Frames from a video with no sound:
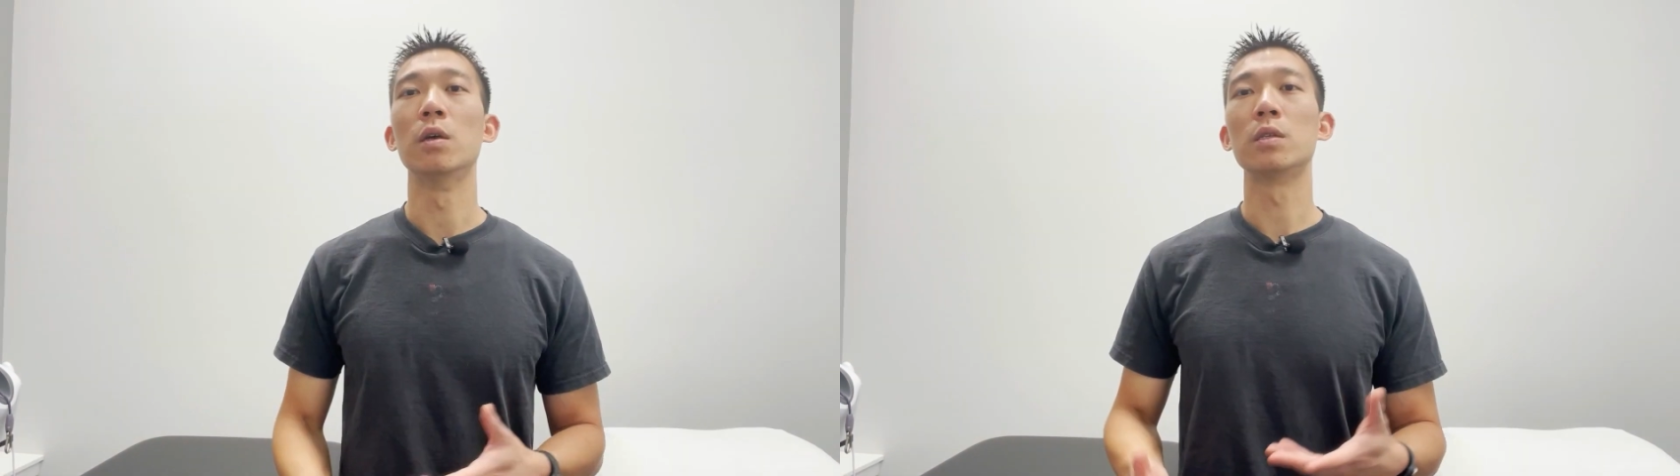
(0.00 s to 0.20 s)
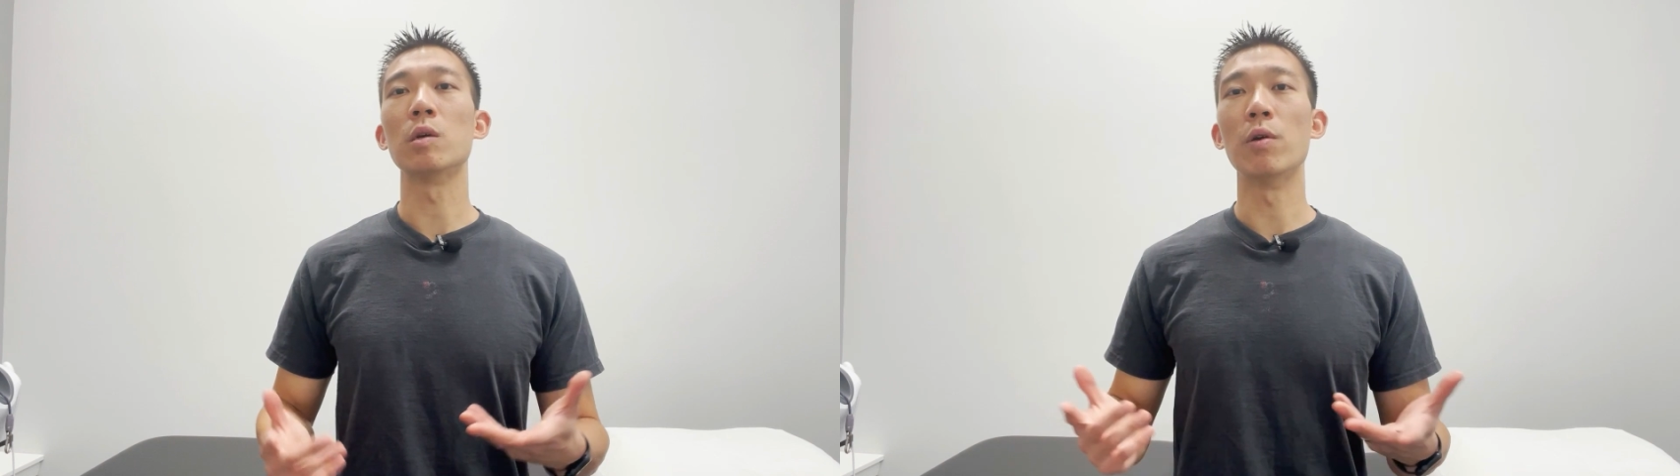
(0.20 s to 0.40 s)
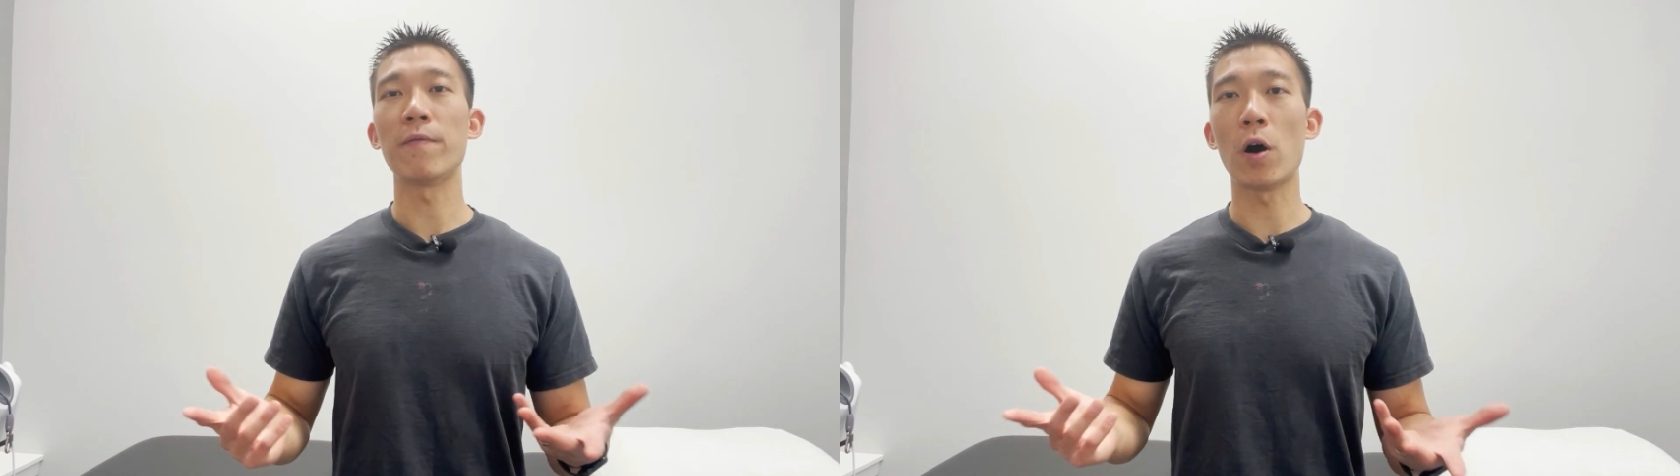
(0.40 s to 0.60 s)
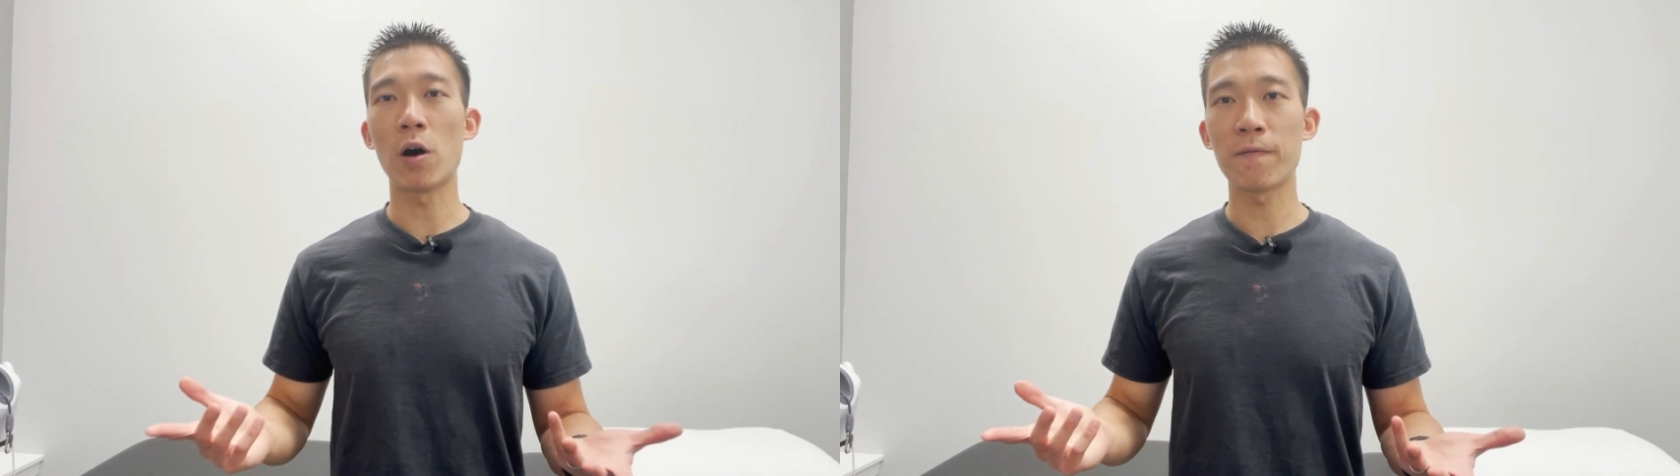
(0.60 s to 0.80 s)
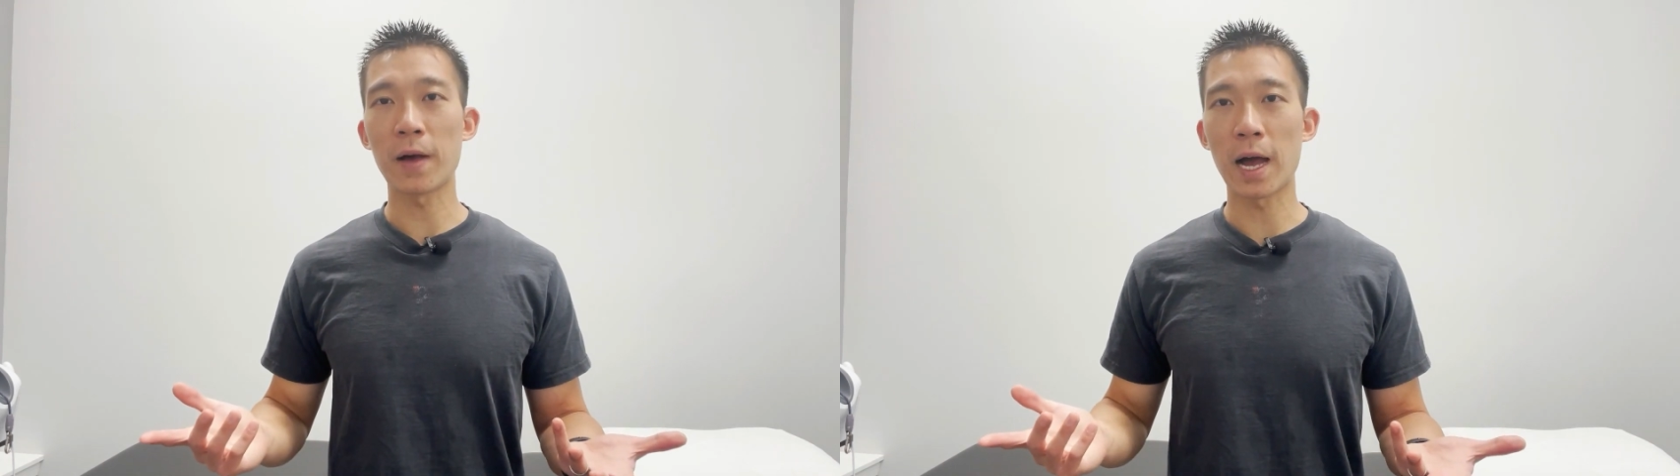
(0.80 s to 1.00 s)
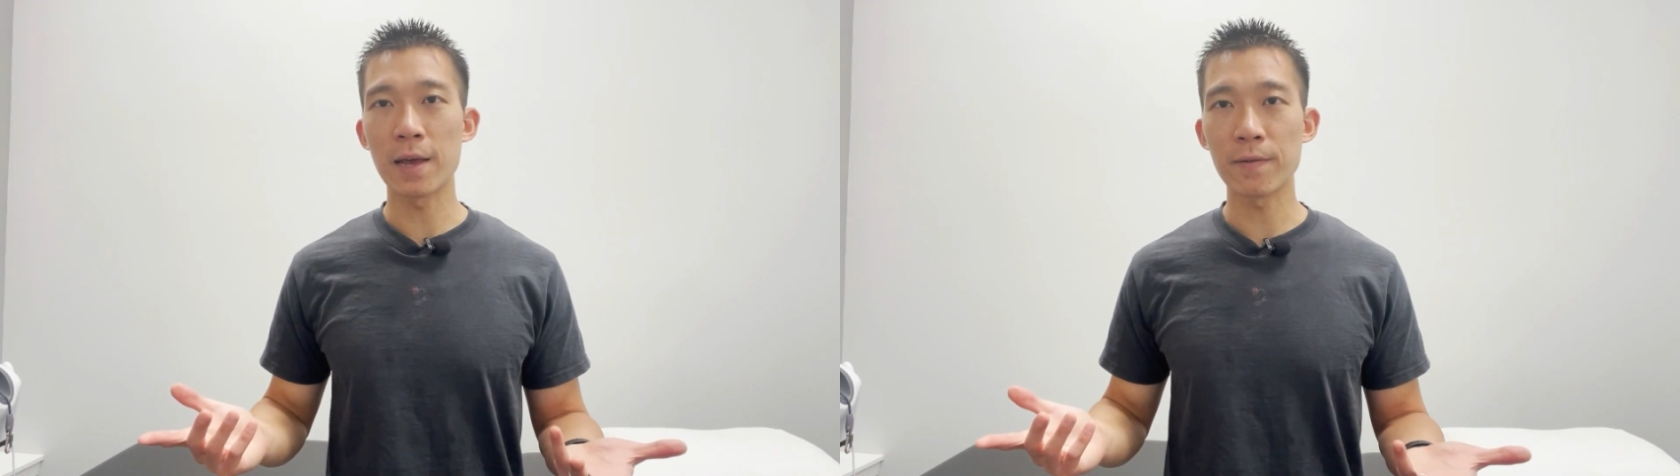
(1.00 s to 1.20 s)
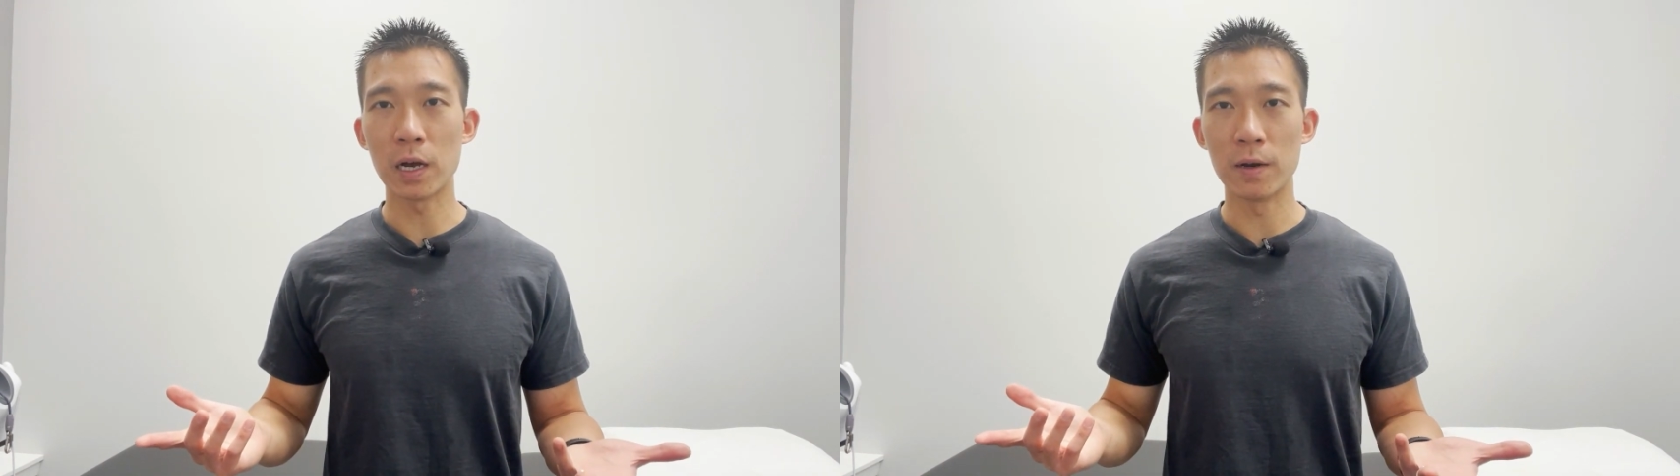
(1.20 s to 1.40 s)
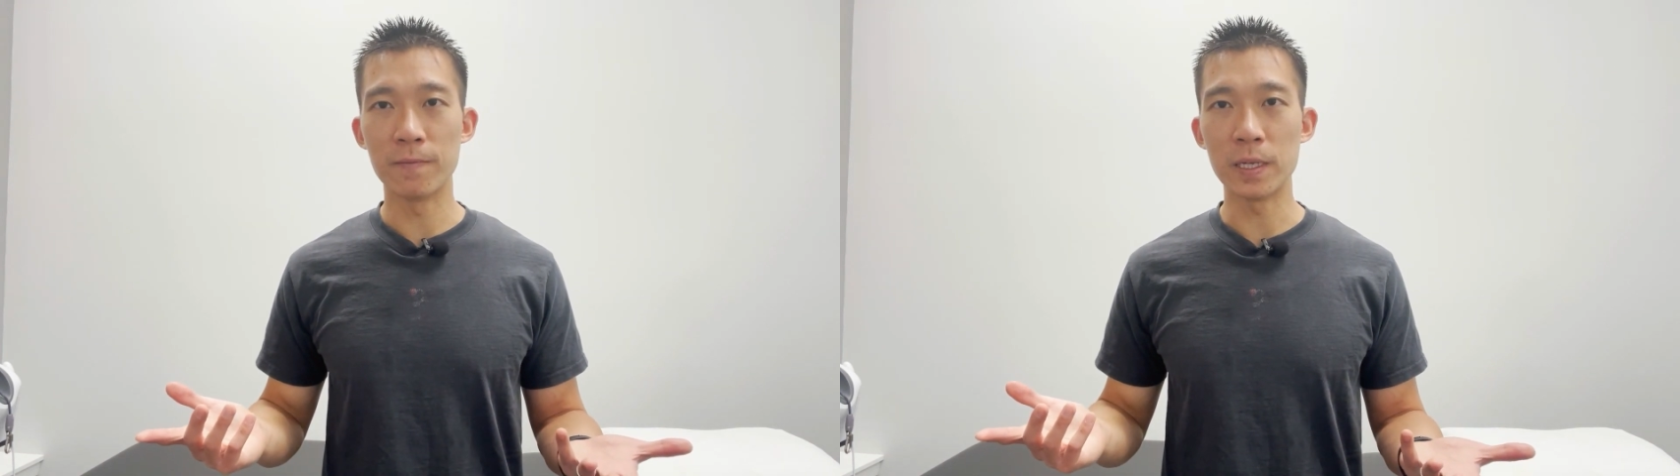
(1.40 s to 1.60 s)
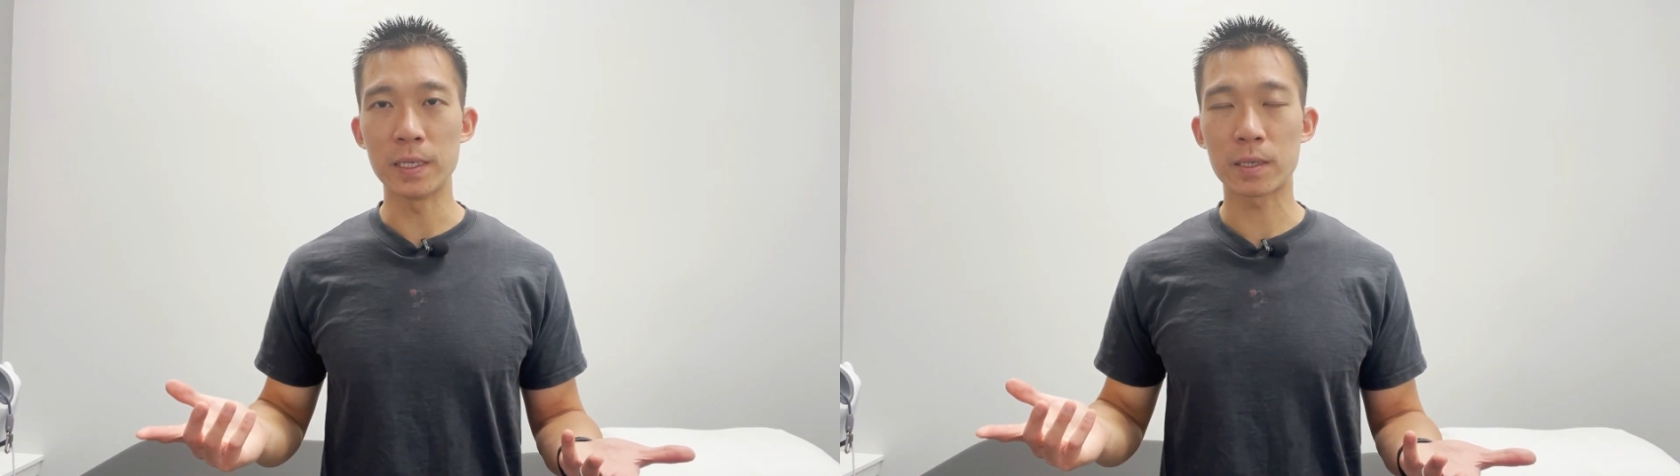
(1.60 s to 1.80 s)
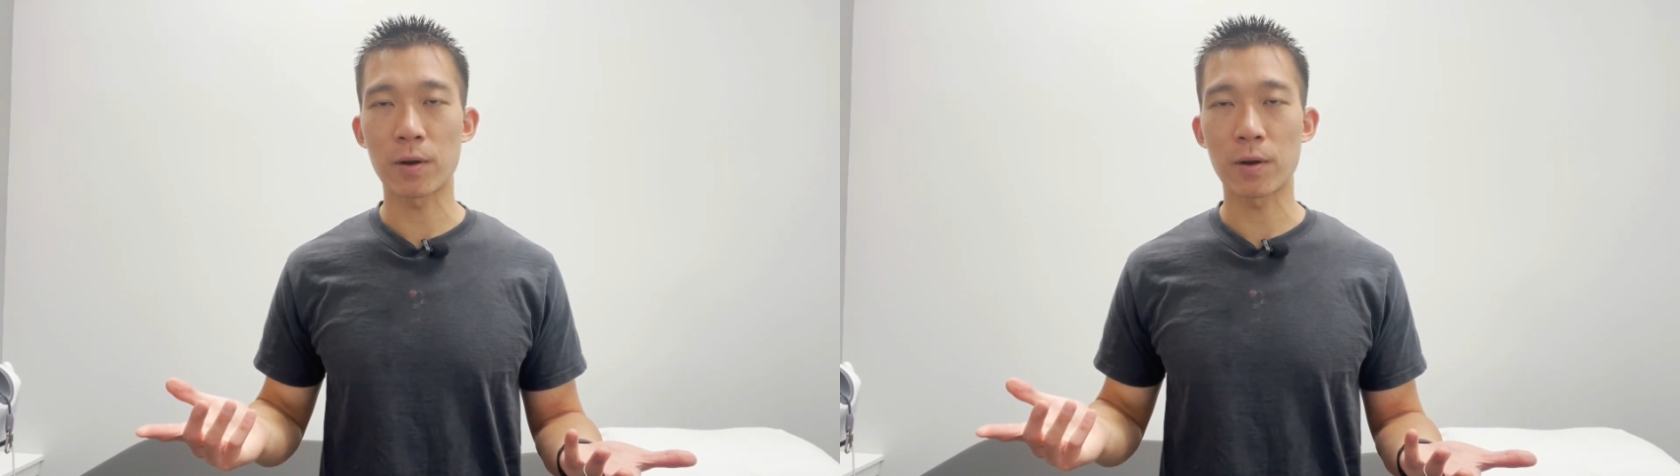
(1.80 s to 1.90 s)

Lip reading: So if all 5 of these